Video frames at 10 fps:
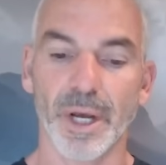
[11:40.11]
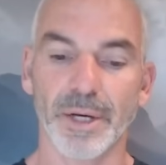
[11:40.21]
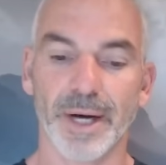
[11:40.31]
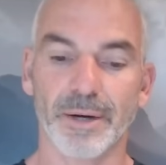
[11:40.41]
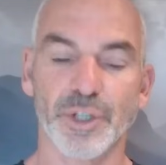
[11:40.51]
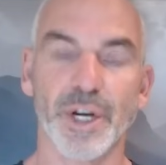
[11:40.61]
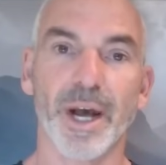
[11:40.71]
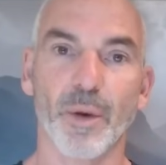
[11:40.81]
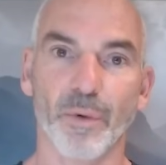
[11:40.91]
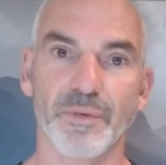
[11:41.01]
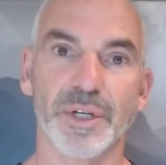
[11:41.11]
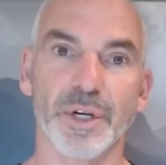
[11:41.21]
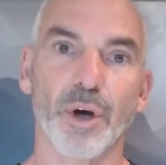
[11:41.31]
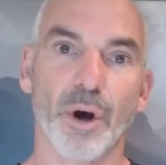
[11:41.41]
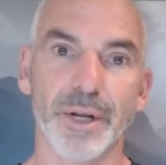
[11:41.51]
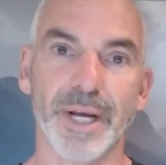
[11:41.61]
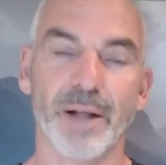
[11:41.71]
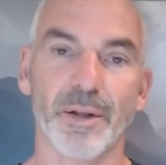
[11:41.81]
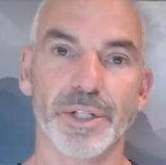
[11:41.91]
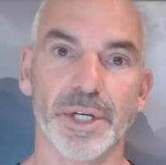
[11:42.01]
Dr. Jack Wolfson,
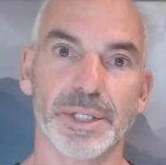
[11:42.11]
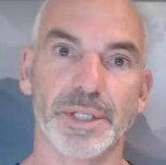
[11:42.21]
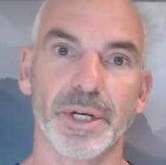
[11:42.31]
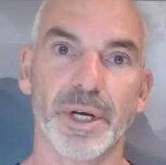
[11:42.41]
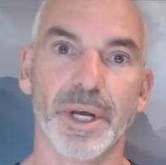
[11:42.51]
cardiologist